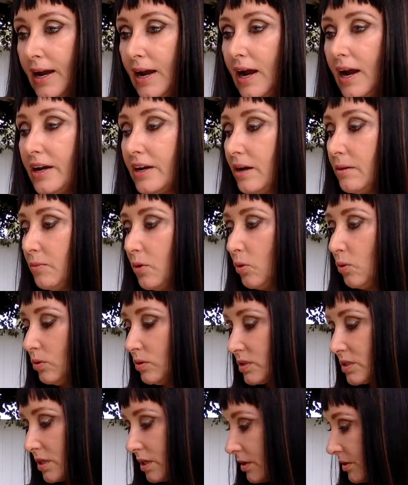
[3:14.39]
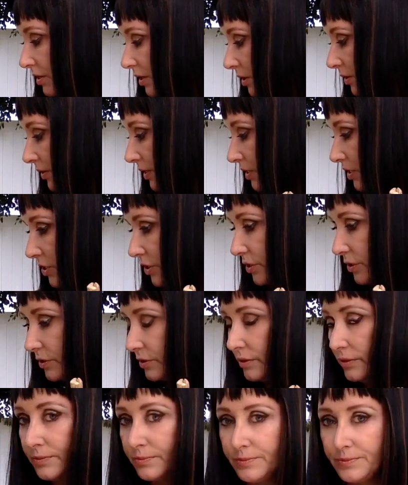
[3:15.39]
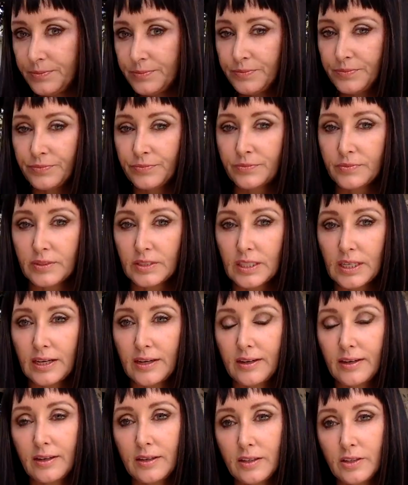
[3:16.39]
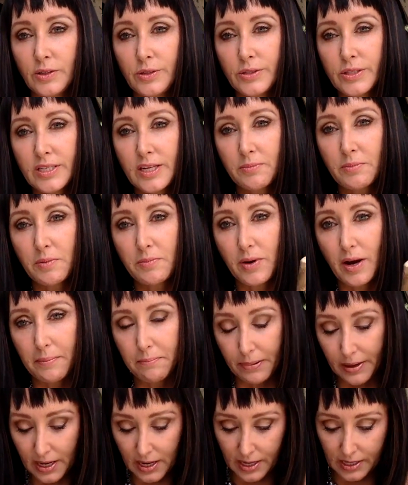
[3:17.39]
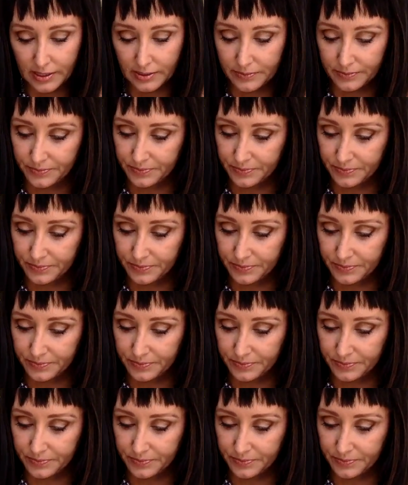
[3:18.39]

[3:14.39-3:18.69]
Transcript: And I'm also going to use some of my blood.